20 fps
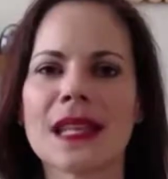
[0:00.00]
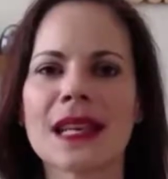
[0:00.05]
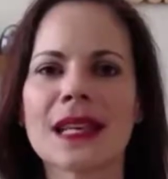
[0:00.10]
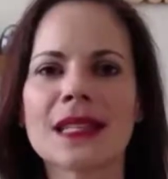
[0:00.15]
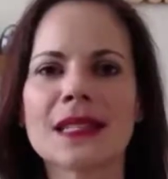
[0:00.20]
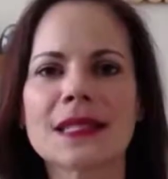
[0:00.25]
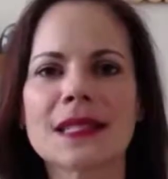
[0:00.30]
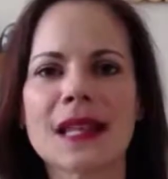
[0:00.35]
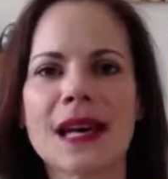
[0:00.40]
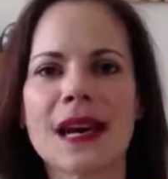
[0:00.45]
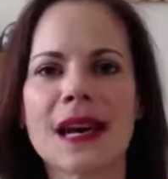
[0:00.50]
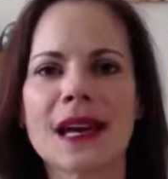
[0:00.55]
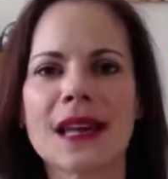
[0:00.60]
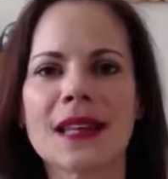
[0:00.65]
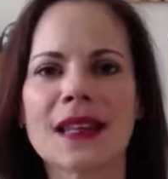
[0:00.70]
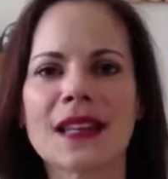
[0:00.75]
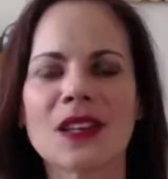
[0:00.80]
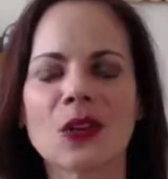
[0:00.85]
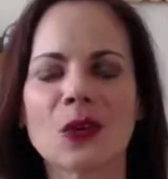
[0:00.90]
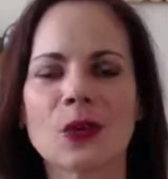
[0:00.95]
The second
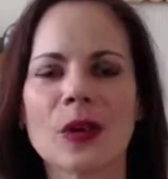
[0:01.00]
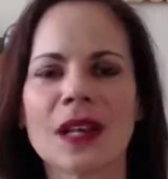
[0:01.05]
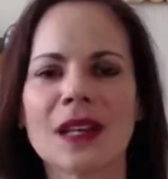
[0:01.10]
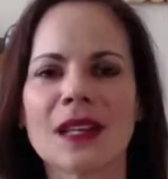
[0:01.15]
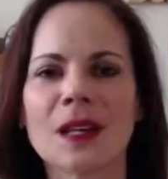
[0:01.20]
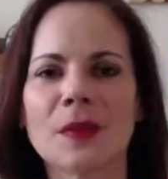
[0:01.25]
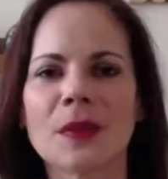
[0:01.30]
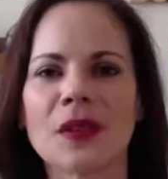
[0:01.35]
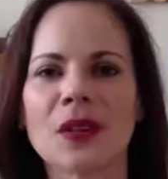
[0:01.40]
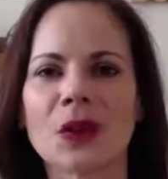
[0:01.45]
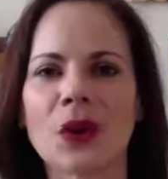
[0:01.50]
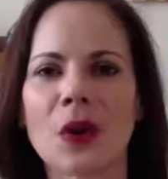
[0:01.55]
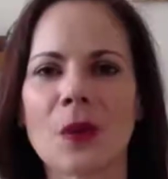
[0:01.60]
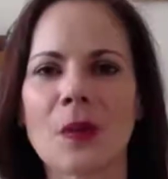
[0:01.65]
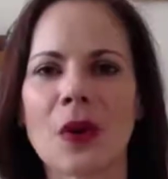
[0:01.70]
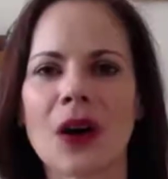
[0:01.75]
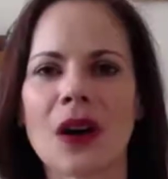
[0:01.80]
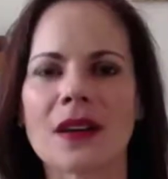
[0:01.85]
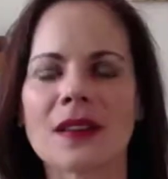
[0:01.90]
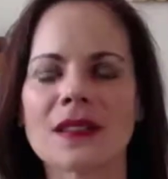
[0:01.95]
sign that you're ready to be your
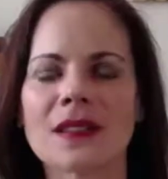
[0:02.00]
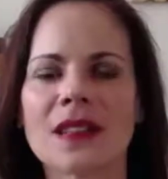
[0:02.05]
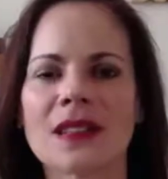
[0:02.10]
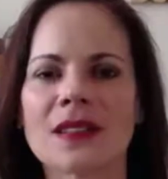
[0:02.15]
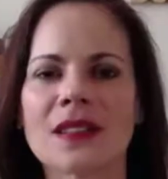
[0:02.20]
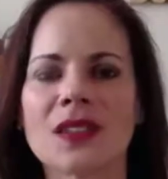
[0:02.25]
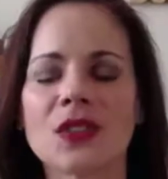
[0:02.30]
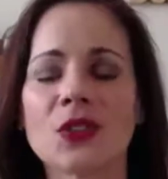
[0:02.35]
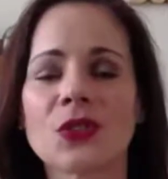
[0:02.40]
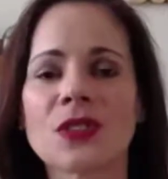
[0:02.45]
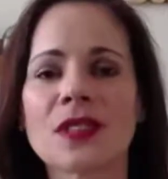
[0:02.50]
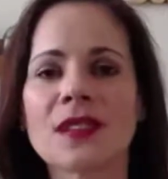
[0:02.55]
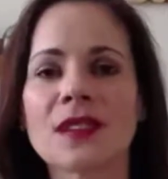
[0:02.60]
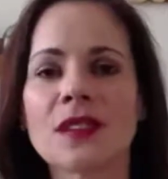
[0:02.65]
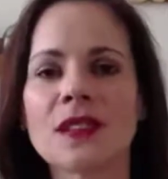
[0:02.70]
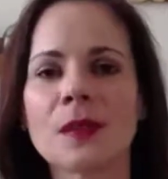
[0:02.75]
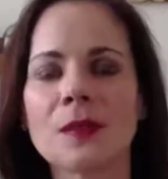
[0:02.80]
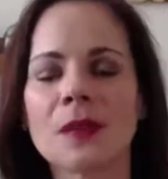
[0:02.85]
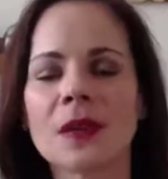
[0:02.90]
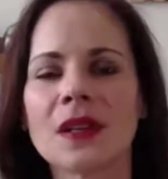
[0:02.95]
own boss is that you're
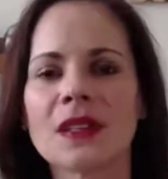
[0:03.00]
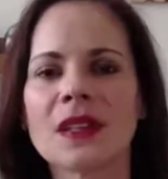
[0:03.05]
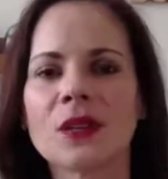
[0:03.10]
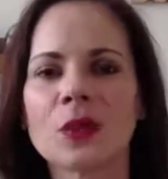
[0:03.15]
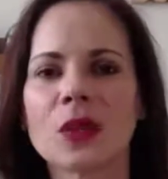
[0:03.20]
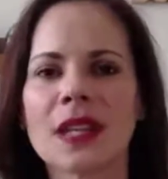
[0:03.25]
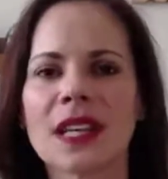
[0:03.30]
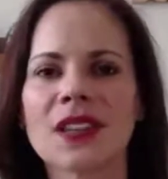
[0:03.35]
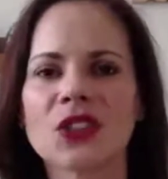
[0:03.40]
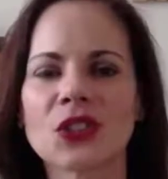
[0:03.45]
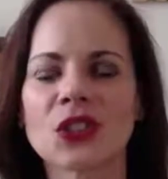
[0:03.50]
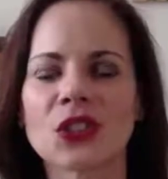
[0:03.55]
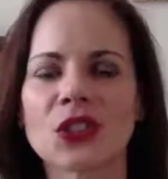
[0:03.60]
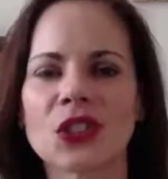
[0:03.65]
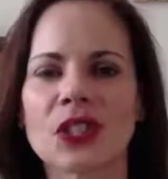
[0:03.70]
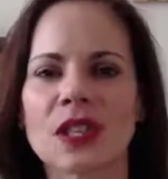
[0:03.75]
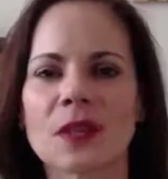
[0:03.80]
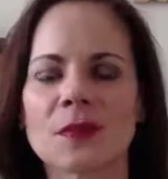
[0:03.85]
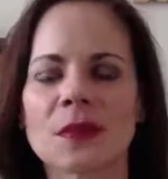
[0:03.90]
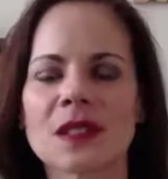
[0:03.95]
skilled at building
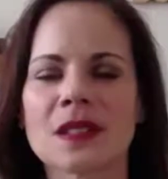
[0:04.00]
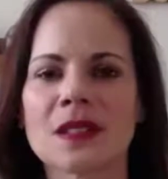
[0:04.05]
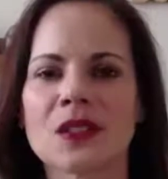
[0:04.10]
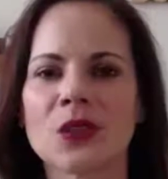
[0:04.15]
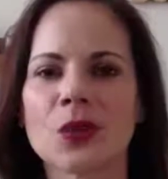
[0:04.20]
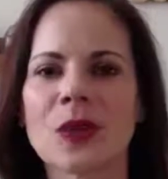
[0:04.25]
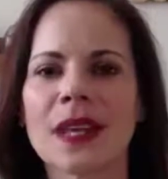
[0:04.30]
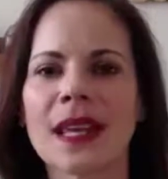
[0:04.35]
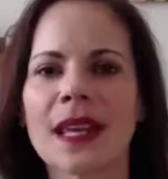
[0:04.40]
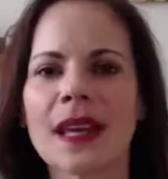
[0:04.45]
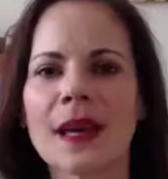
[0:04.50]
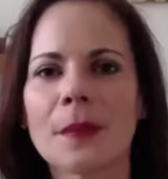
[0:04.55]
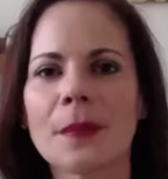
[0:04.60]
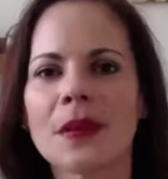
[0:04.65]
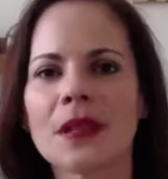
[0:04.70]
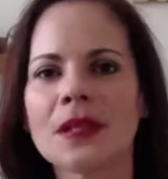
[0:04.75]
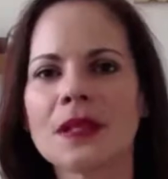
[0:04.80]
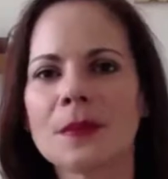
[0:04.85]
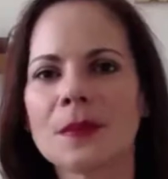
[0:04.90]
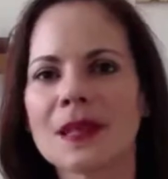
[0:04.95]
relationships. You
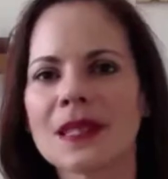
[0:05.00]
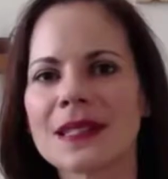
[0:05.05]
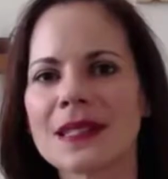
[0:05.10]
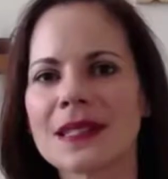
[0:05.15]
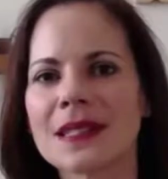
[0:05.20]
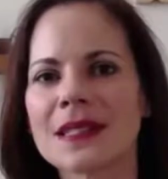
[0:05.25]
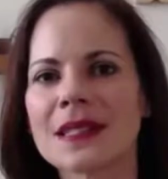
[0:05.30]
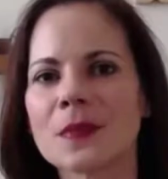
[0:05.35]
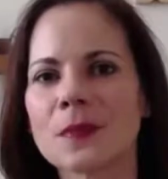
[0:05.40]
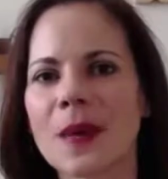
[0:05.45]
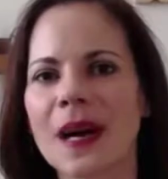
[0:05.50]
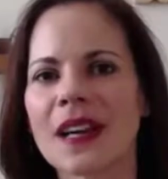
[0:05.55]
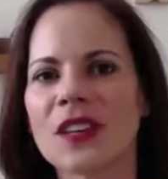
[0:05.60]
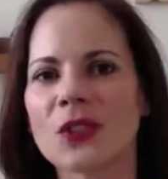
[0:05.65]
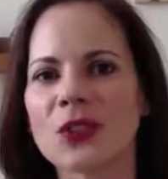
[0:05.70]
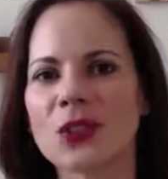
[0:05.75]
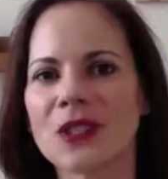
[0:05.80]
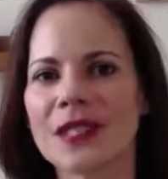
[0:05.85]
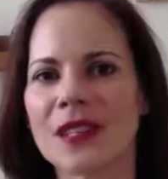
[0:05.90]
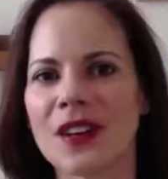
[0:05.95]
can't build a business
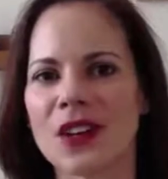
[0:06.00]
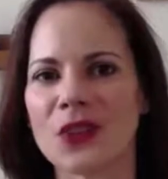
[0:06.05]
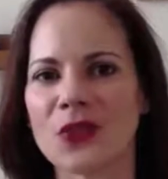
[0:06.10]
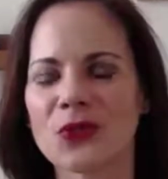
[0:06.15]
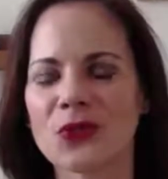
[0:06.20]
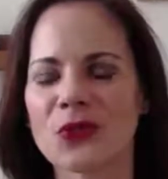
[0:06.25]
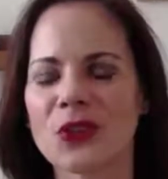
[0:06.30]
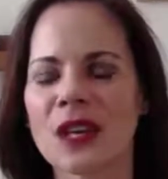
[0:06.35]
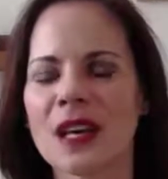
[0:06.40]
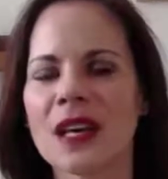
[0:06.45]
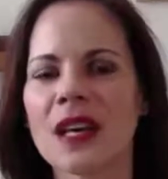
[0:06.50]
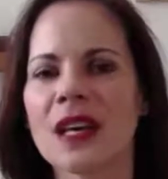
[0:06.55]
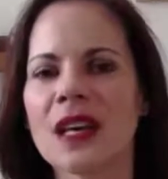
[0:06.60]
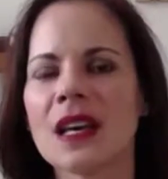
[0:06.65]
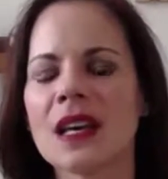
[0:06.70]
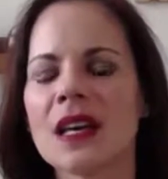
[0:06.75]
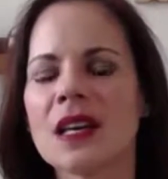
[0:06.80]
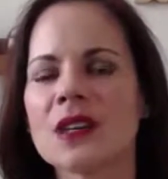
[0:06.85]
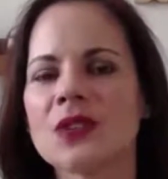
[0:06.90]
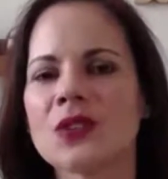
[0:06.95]
by yourself.
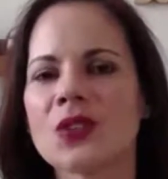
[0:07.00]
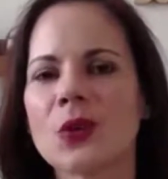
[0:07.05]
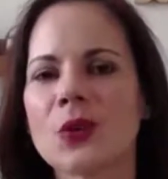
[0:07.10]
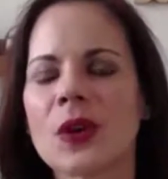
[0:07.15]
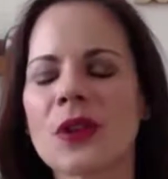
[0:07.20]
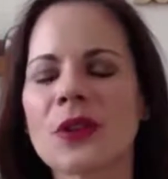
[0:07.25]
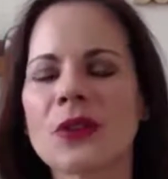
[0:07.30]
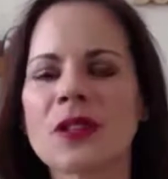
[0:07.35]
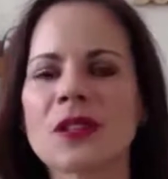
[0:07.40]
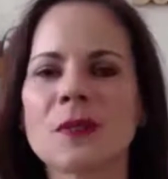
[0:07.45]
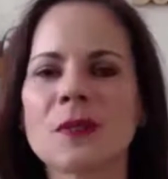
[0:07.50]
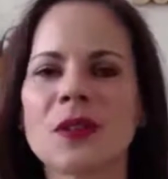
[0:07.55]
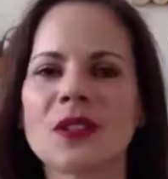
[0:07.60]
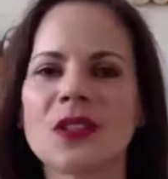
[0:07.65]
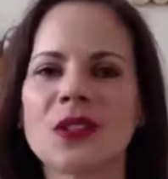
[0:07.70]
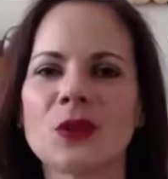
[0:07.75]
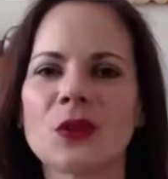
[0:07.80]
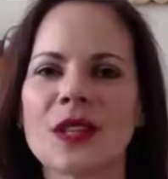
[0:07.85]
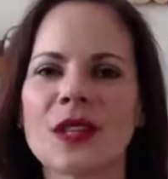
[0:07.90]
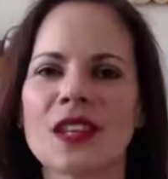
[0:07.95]
So whether it's
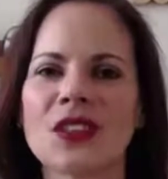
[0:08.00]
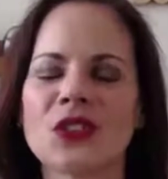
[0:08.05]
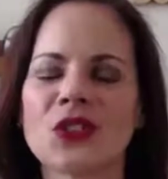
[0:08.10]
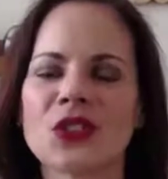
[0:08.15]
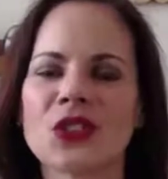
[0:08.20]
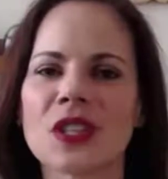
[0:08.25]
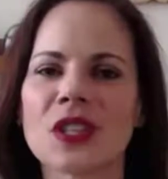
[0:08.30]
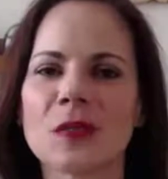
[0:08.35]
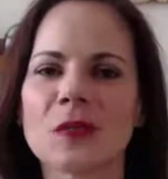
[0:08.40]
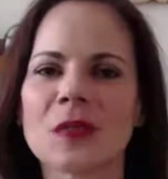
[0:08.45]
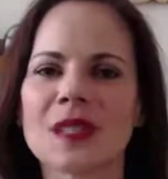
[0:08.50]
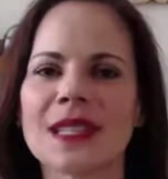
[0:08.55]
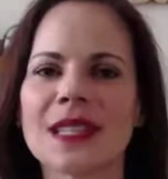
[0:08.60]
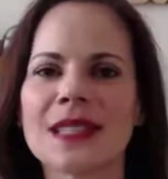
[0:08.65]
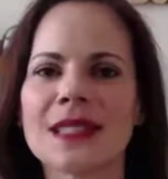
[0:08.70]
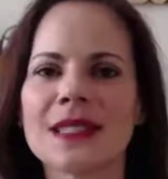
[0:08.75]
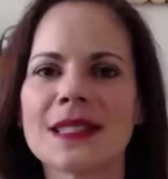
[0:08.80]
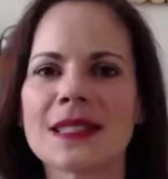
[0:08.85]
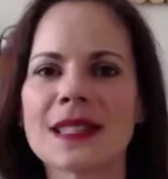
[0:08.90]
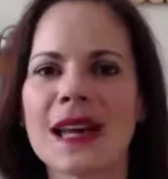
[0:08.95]
building relationships
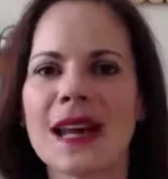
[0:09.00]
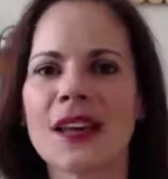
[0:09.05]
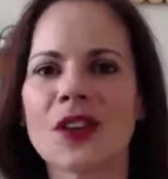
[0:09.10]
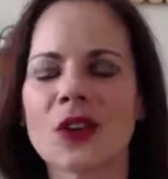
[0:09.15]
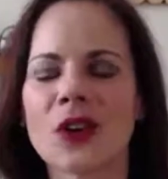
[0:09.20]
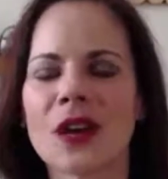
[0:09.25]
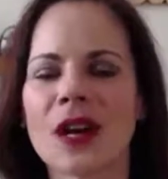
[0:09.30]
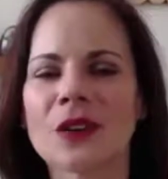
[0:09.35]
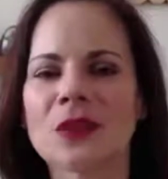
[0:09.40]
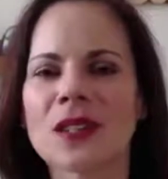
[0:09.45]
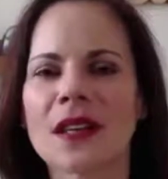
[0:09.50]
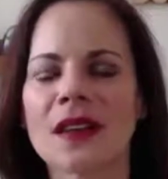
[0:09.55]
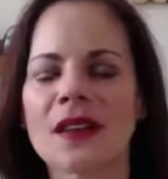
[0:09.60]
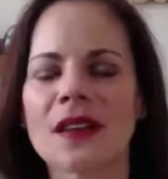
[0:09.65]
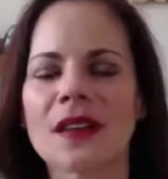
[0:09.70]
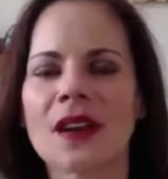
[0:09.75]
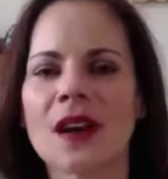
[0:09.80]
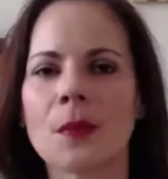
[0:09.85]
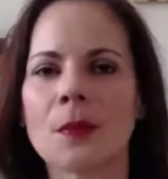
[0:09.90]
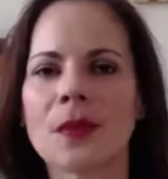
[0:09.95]
inside or
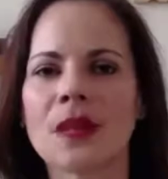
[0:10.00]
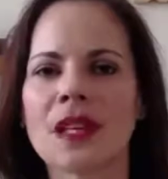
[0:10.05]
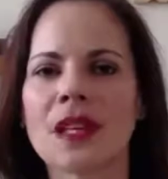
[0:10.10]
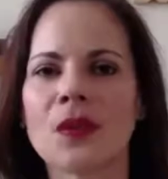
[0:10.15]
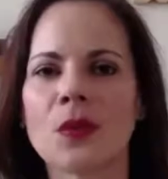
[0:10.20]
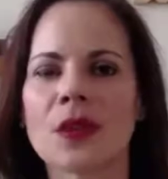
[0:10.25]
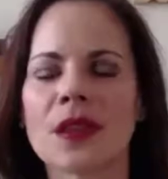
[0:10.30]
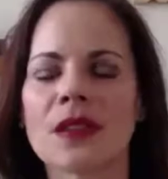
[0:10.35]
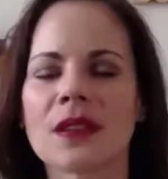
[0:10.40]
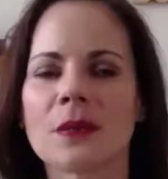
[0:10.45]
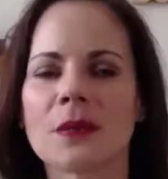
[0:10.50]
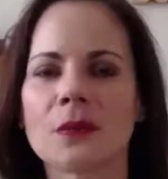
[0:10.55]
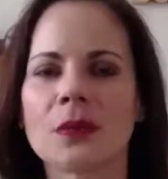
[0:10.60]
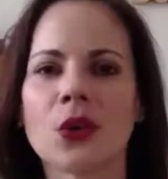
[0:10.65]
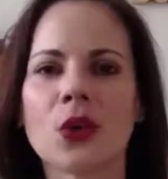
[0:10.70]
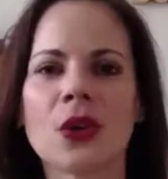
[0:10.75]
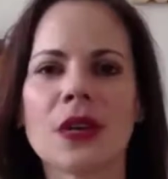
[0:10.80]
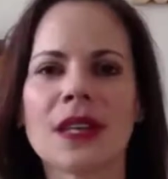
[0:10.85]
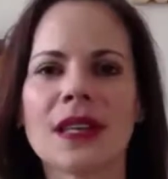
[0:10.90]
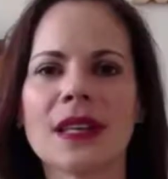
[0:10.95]
outside the company with
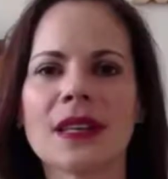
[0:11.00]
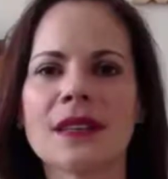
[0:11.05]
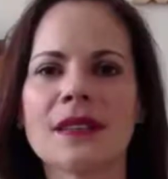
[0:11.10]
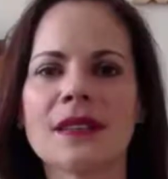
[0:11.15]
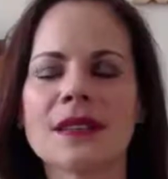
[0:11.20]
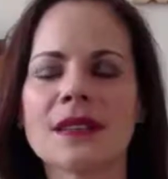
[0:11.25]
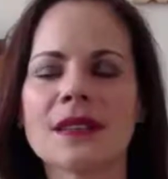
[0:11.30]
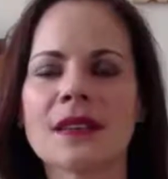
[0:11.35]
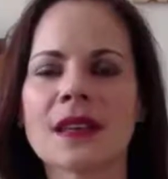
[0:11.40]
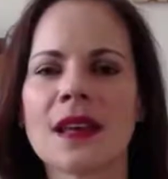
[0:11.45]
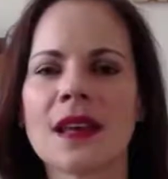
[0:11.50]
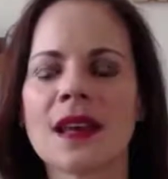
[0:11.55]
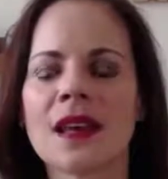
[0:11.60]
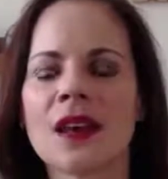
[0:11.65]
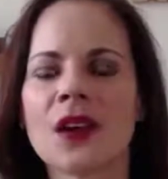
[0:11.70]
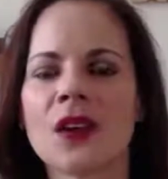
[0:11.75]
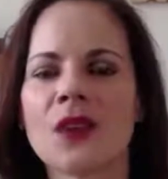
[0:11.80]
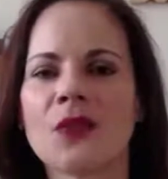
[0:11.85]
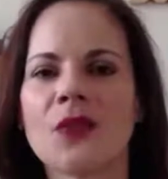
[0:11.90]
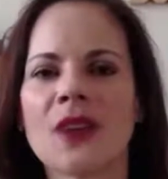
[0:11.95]
employees,